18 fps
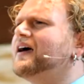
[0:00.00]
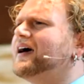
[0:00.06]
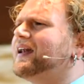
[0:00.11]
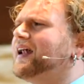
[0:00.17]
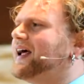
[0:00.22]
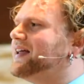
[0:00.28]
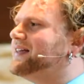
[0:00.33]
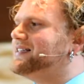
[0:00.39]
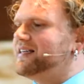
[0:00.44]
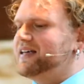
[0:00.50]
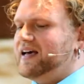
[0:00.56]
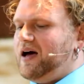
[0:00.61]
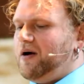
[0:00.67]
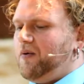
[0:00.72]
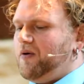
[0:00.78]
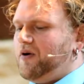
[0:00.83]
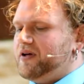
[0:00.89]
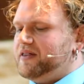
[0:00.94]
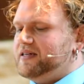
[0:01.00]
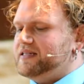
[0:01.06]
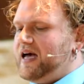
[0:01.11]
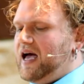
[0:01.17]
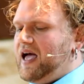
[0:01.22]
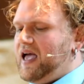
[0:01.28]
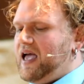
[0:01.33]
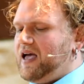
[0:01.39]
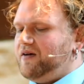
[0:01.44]
an idea worth
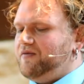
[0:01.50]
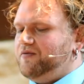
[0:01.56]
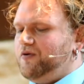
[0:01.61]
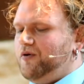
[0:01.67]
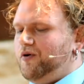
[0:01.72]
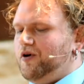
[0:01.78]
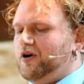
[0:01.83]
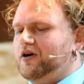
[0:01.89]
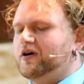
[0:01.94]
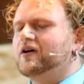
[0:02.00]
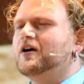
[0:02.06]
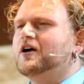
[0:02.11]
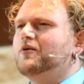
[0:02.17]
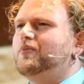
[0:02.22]
dying for,